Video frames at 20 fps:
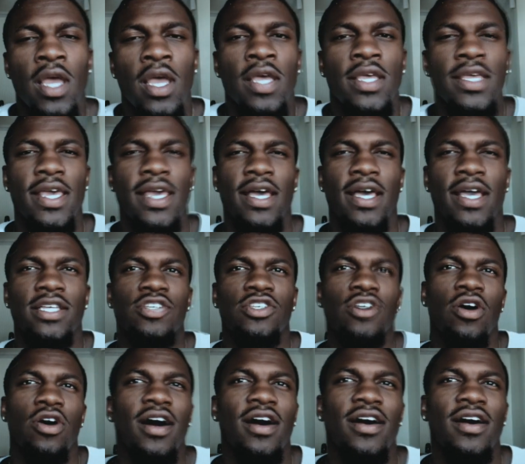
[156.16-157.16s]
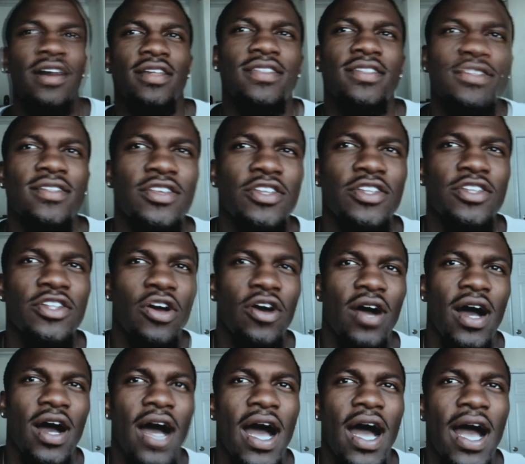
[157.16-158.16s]
Yeah, so,
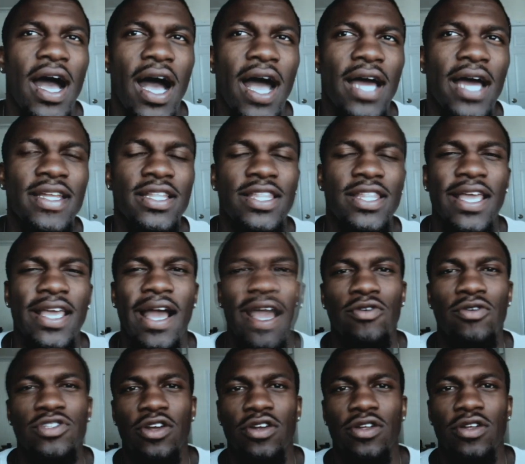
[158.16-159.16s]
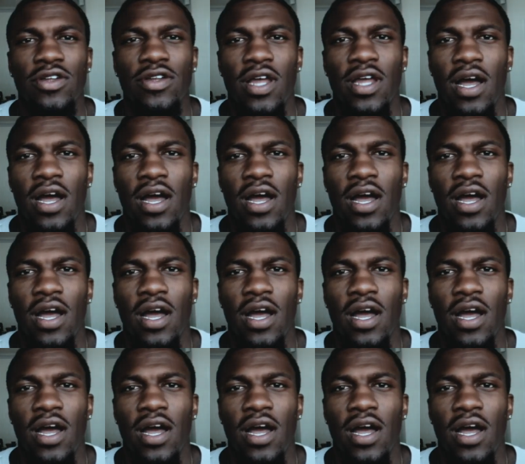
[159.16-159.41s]
I didn't think I was hurt.